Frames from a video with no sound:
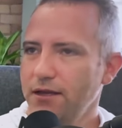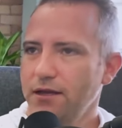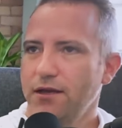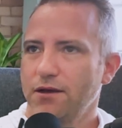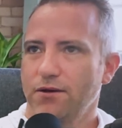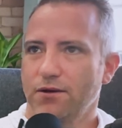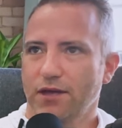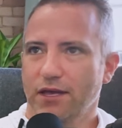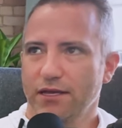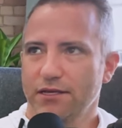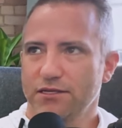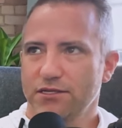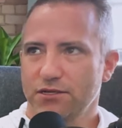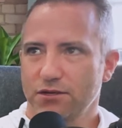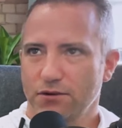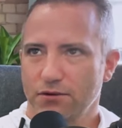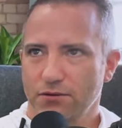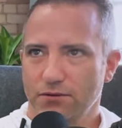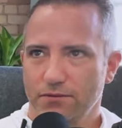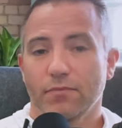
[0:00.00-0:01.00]
Okay,
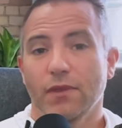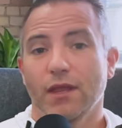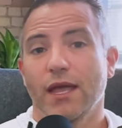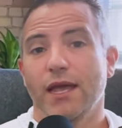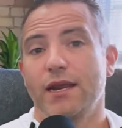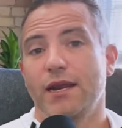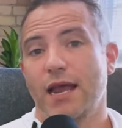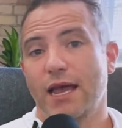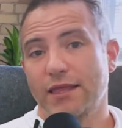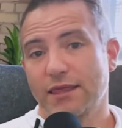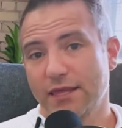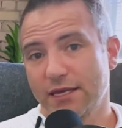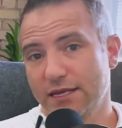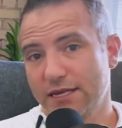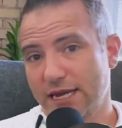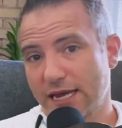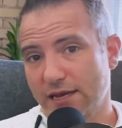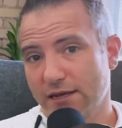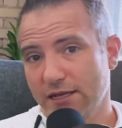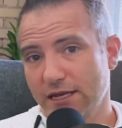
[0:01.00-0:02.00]
so, and at the
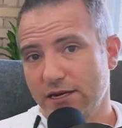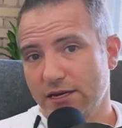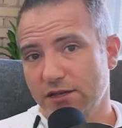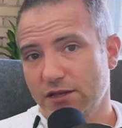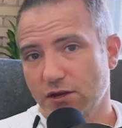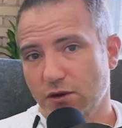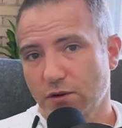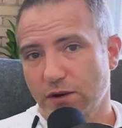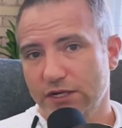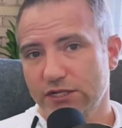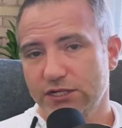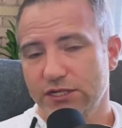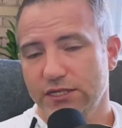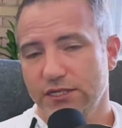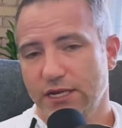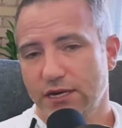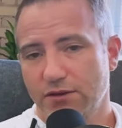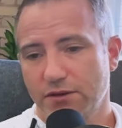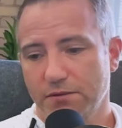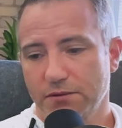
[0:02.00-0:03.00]
tail end of the question
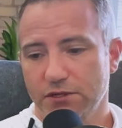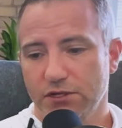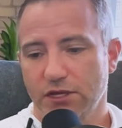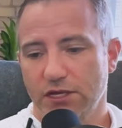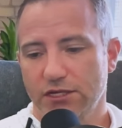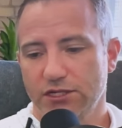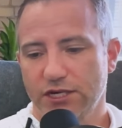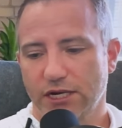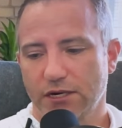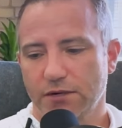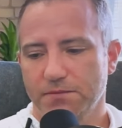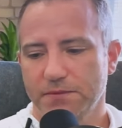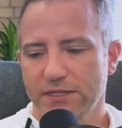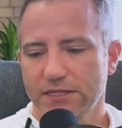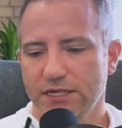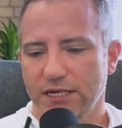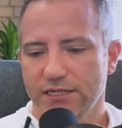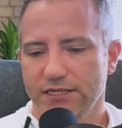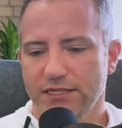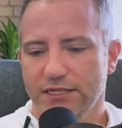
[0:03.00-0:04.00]
there, the, the gentleman
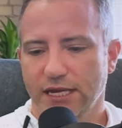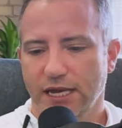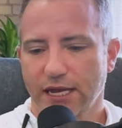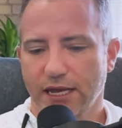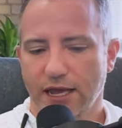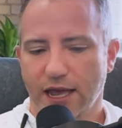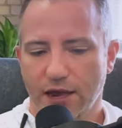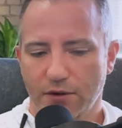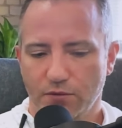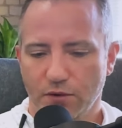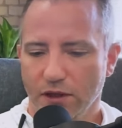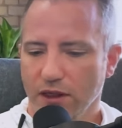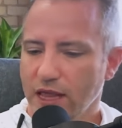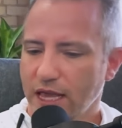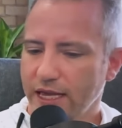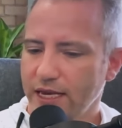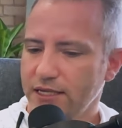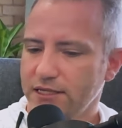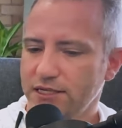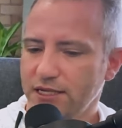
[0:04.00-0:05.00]
does say, and
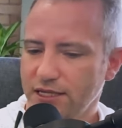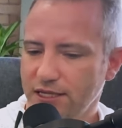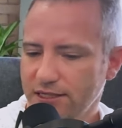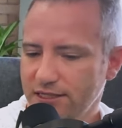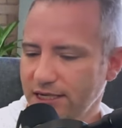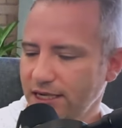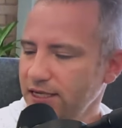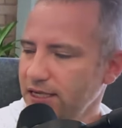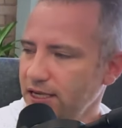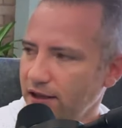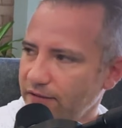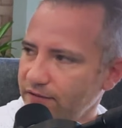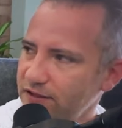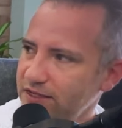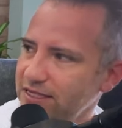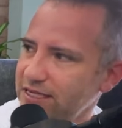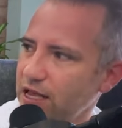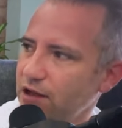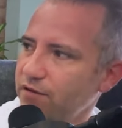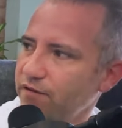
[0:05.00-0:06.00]
relate it to this idea of
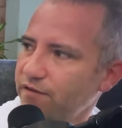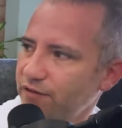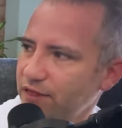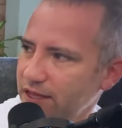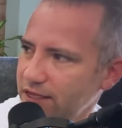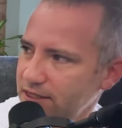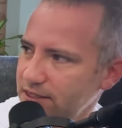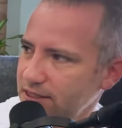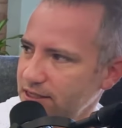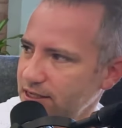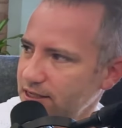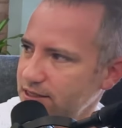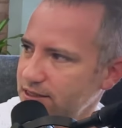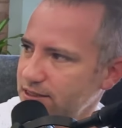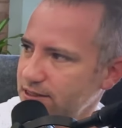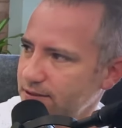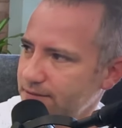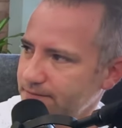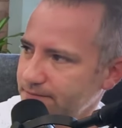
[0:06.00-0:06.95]
selflessness.